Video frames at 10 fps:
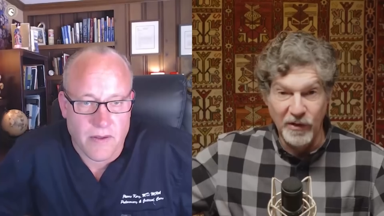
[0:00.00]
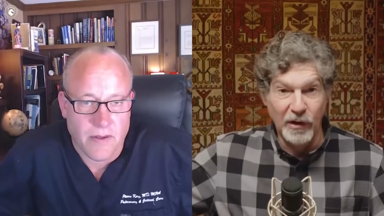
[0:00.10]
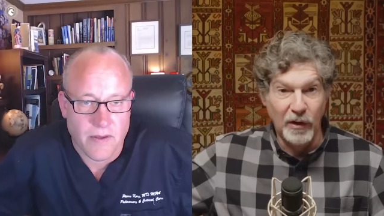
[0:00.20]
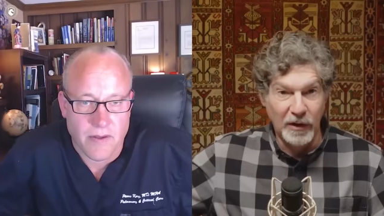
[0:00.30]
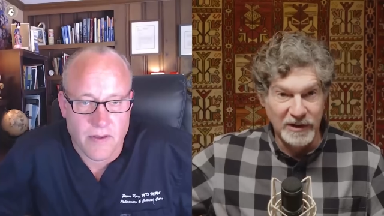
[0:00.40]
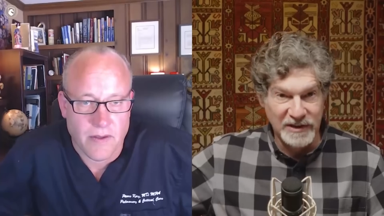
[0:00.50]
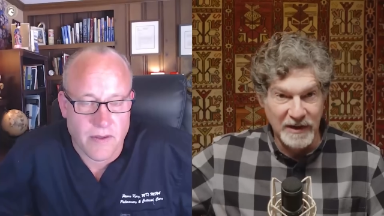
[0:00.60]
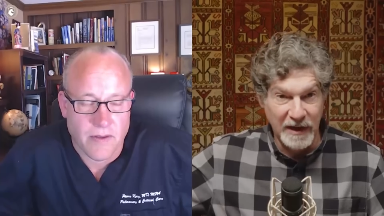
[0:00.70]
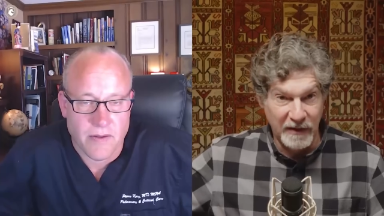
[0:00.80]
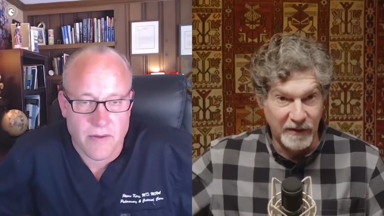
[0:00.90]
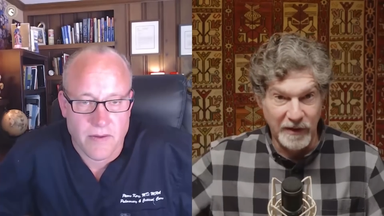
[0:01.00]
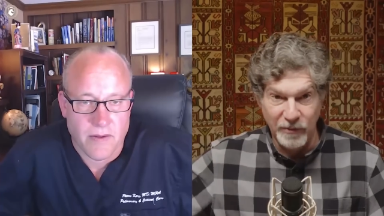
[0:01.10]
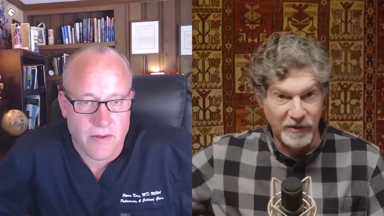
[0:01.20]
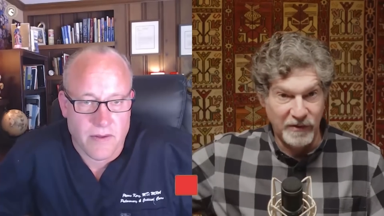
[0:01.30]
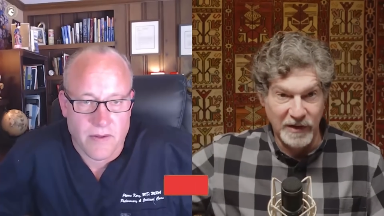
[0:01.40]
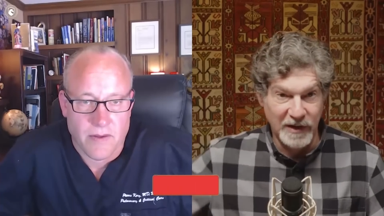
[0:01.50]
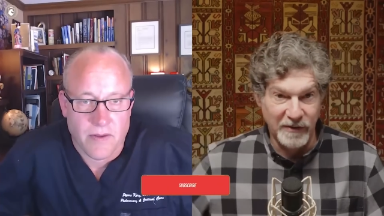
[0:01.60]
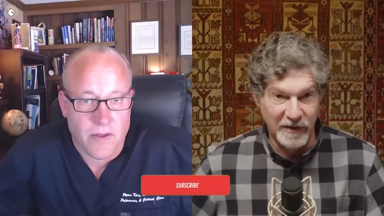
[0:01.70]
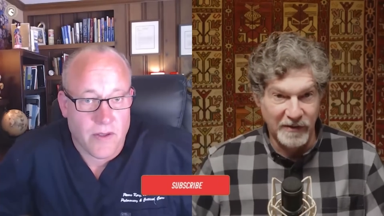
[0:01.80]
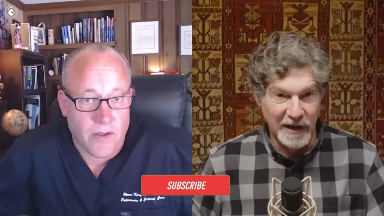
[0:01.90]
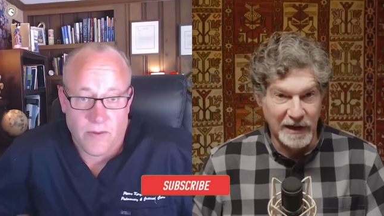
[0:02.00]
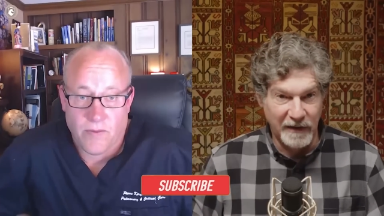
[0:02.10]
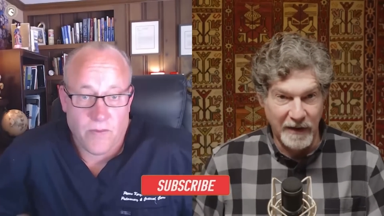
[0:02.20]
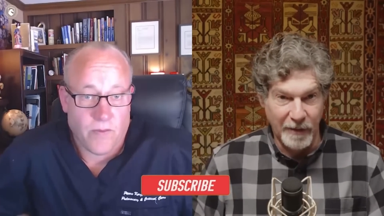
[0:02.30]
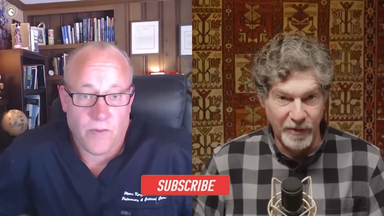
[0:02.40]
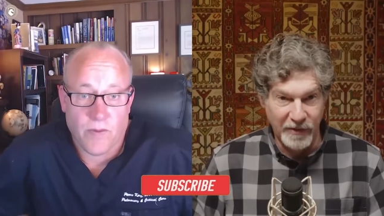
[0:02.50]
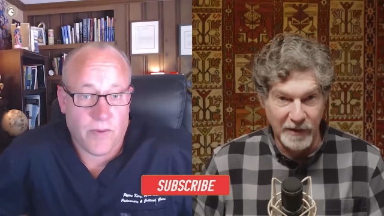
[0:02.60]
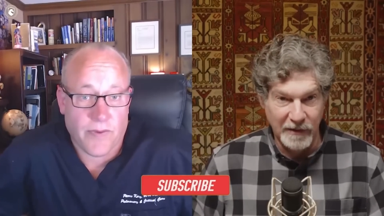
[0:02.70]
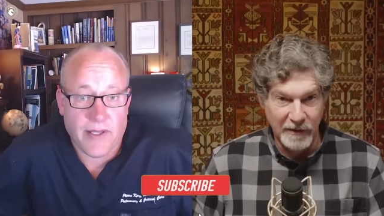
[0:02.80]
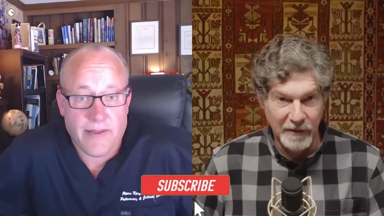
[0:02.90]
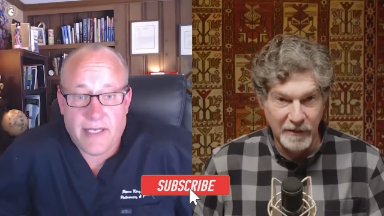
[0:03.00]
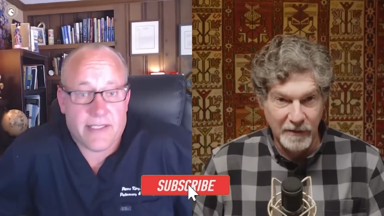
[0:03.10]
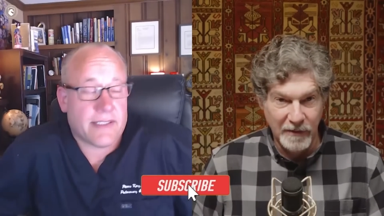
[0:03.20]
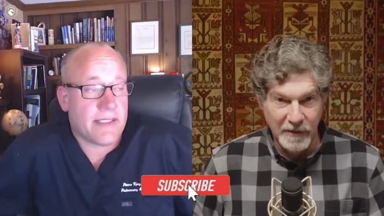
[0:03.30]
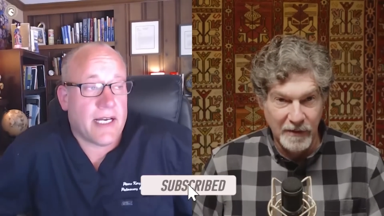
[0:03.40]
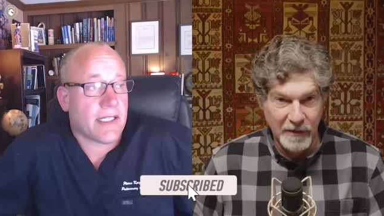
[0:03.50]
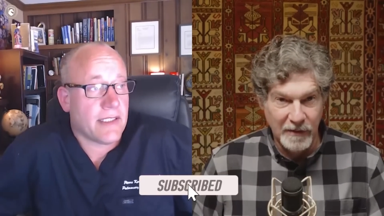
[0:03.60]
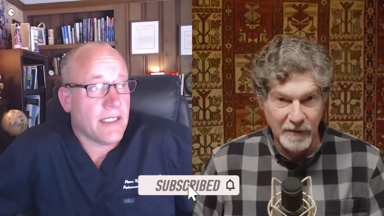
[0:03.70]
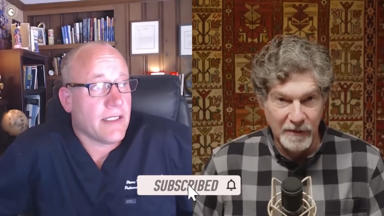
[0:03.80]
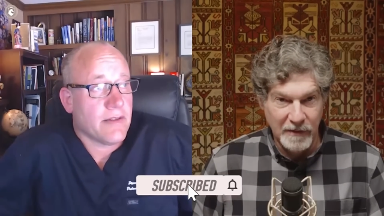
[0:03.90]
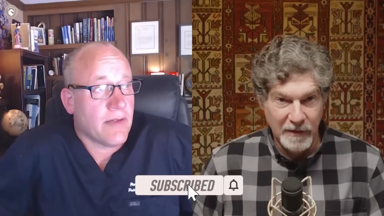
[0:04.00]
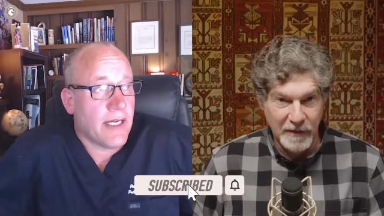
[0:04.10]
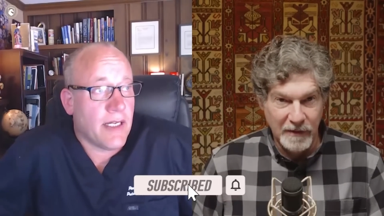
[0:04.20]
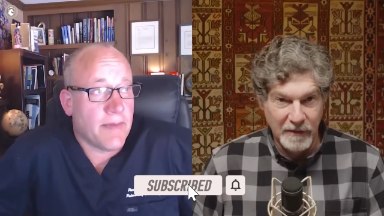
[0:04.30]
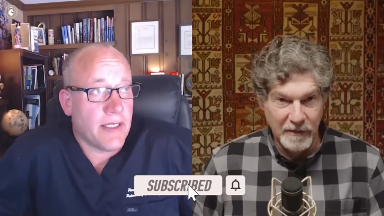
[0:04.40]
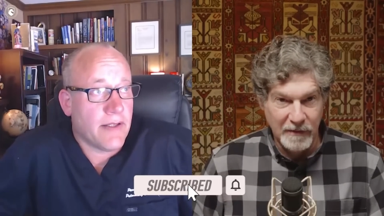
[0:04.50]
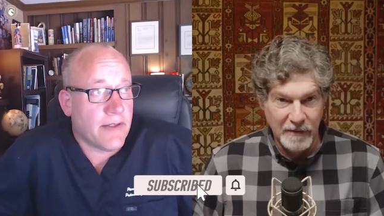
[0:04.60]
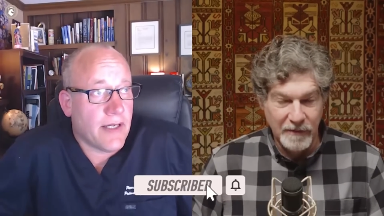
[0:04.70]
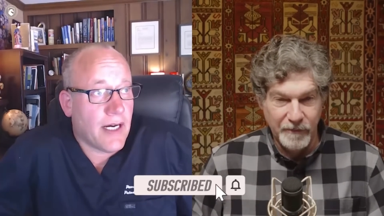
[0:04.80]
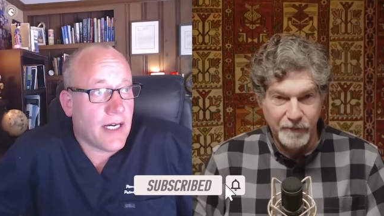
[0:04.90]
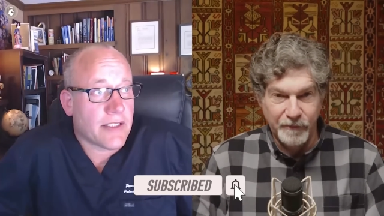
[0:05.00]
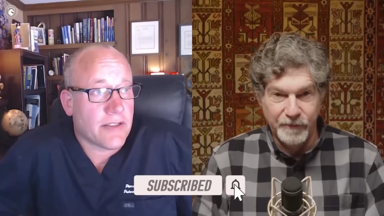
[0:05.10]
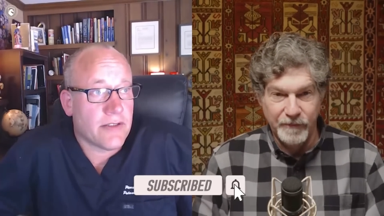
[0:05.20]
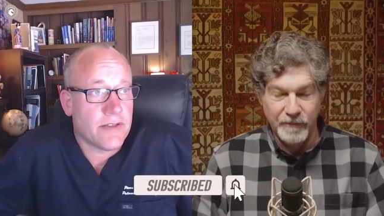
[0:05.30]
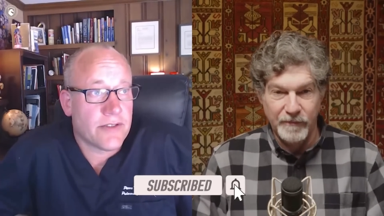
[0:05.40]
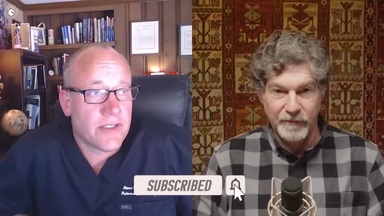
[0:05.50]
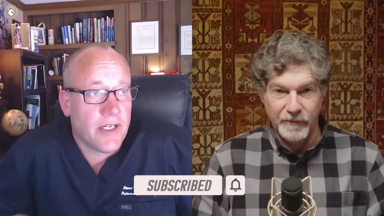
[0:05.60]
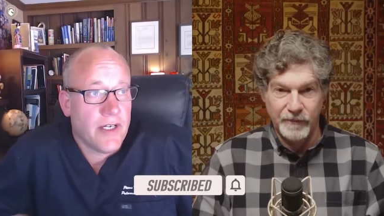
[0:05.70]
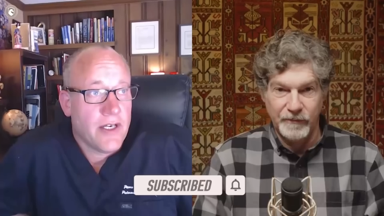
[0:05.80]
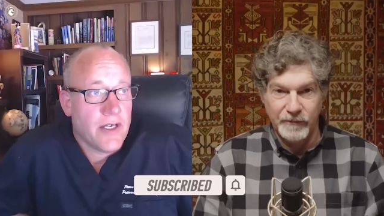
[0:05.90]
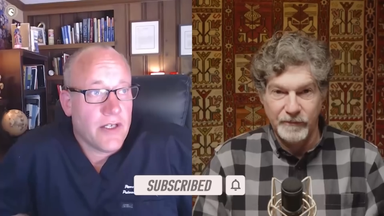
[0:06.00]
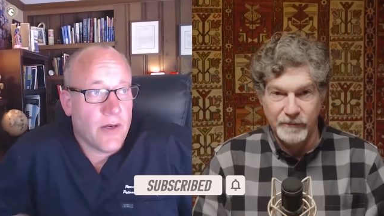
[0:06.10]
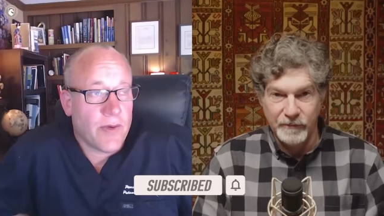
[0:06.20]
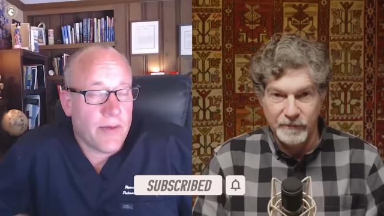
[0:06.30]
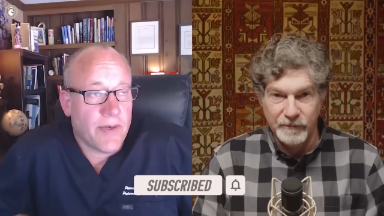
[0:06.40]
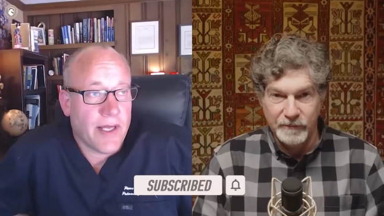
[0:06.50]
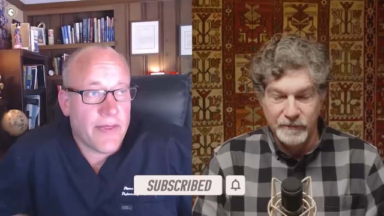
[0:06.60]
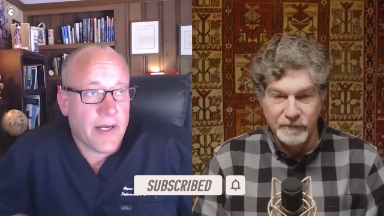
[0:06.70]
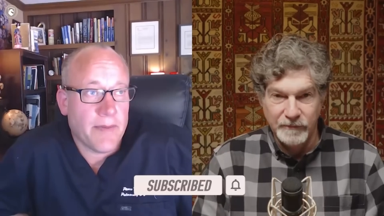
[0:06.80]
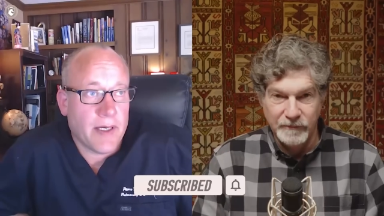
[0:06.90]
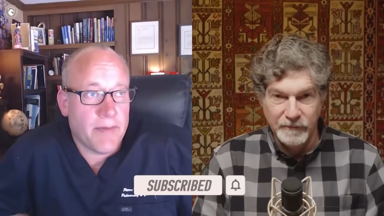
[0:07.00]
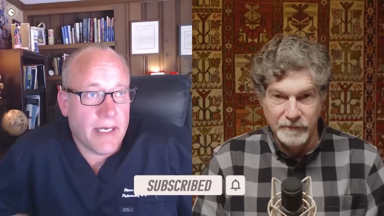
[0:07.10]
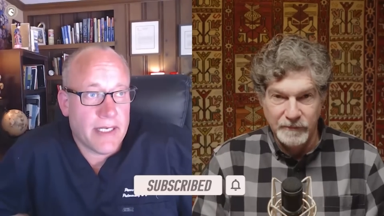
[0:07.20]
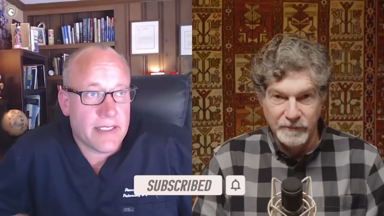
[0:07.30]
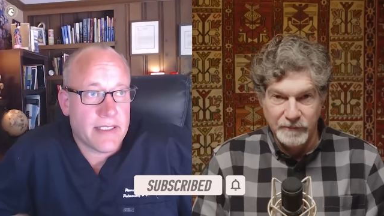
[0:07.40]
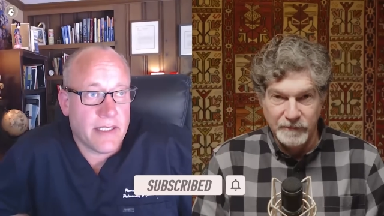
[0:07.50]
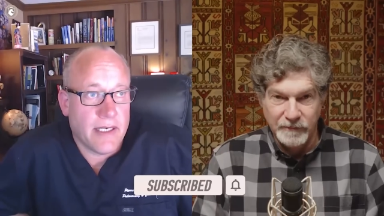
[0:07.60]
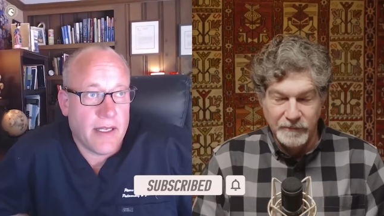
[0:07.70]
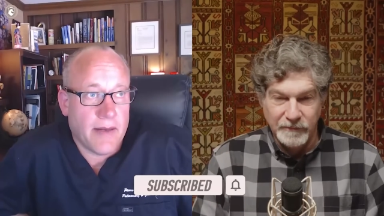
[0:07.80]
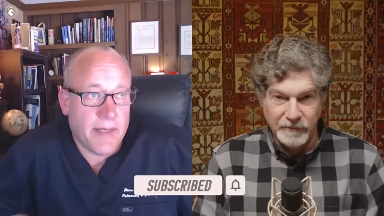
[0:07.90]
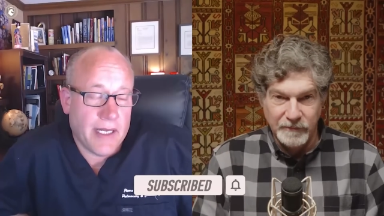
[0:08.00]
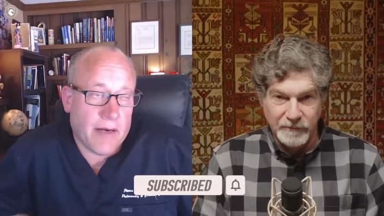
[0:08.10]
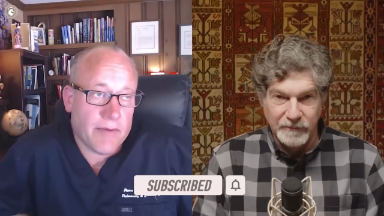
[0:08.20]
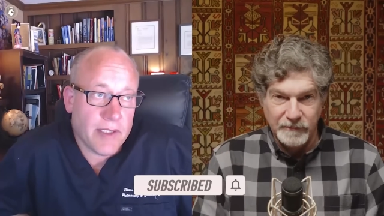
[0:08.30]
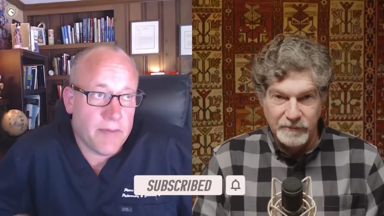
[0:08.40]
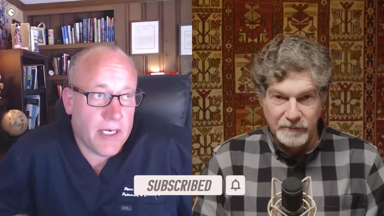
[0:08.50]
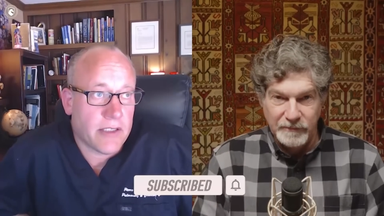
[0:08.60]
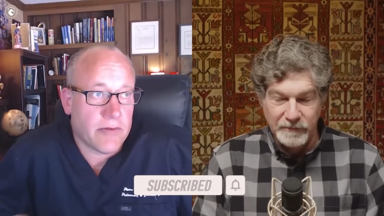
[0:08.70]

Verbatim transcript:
Speaker 1: here's a large study that seems to suggest exactly the opposite.
Speaker 2: Well, that, that's exactly it, right? I mean, the doctors, you know, when, when I think about medicine, I mean, not really